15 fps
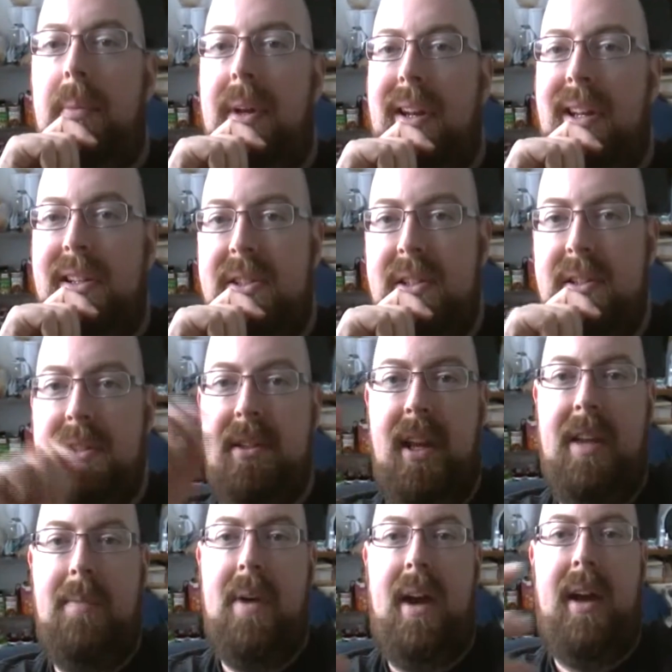but let's just
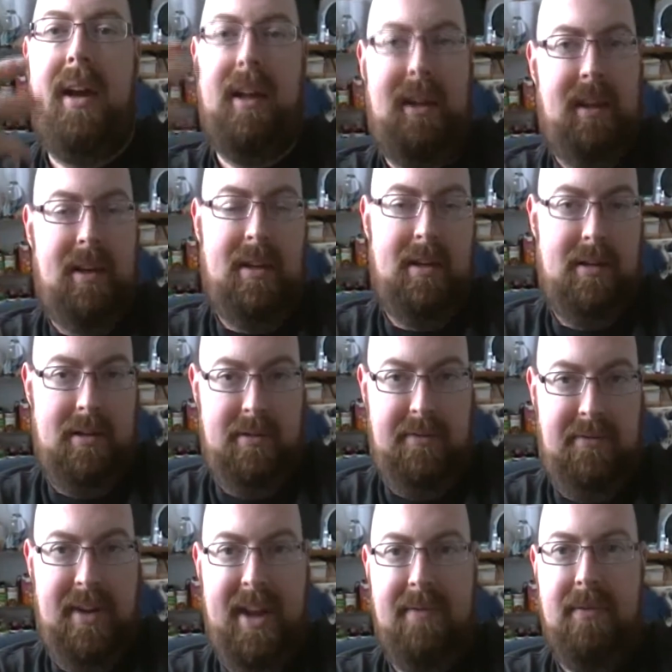say my
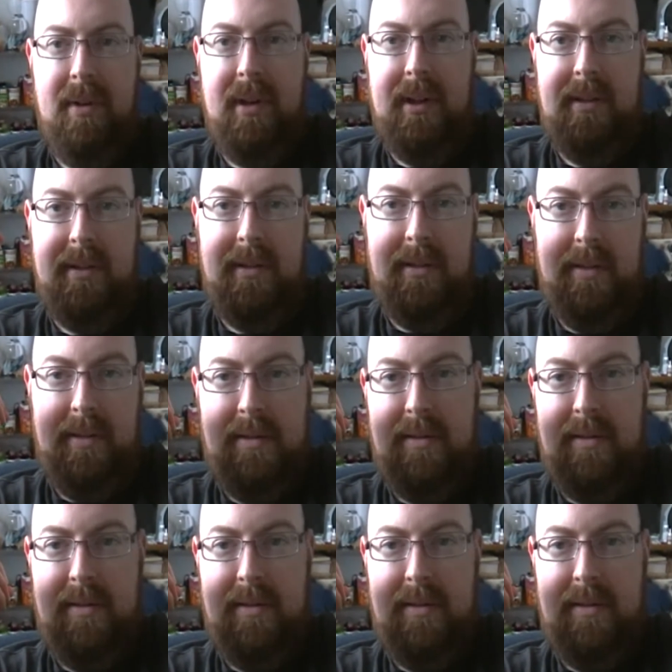favorite